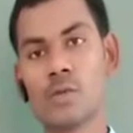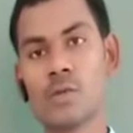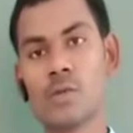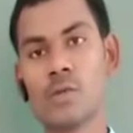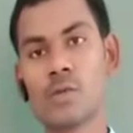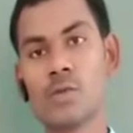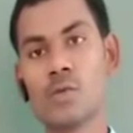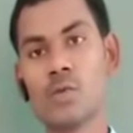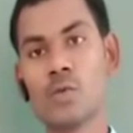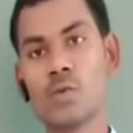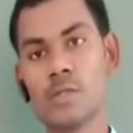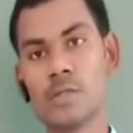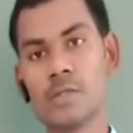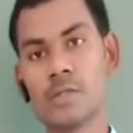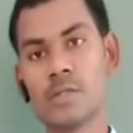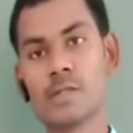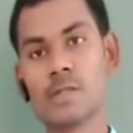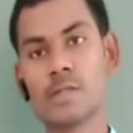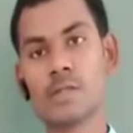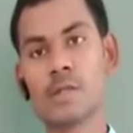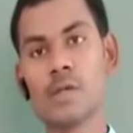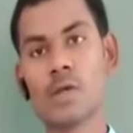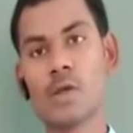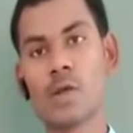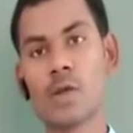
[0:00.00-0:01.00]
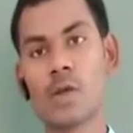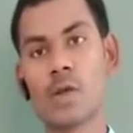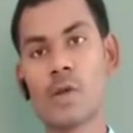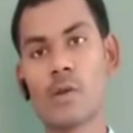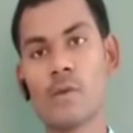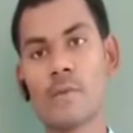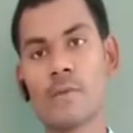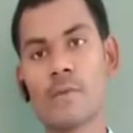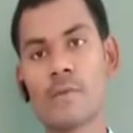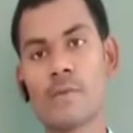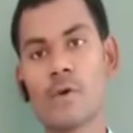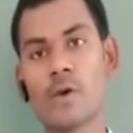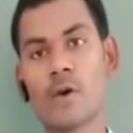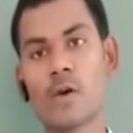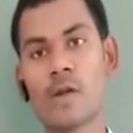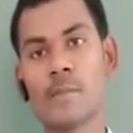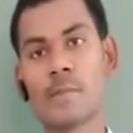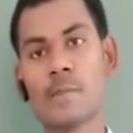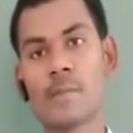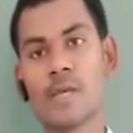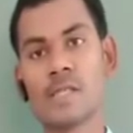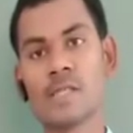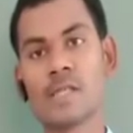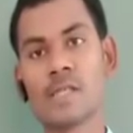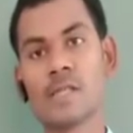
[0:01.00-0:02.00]
tools for
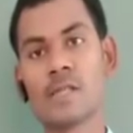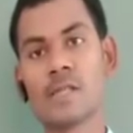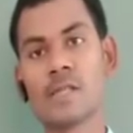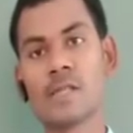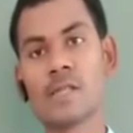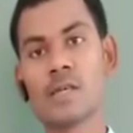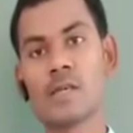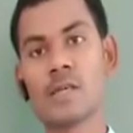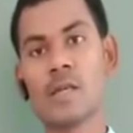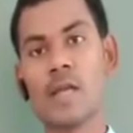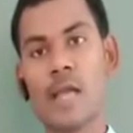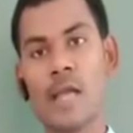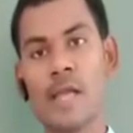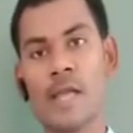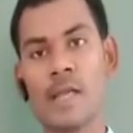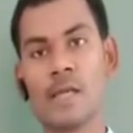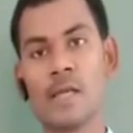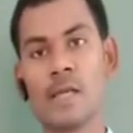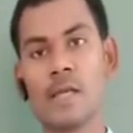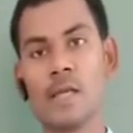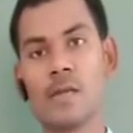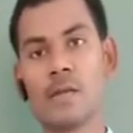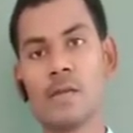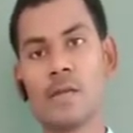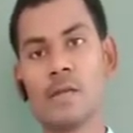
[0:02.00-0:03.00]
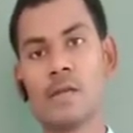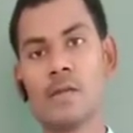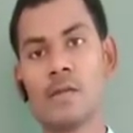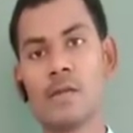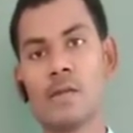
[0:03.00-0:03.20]
measuring the angle.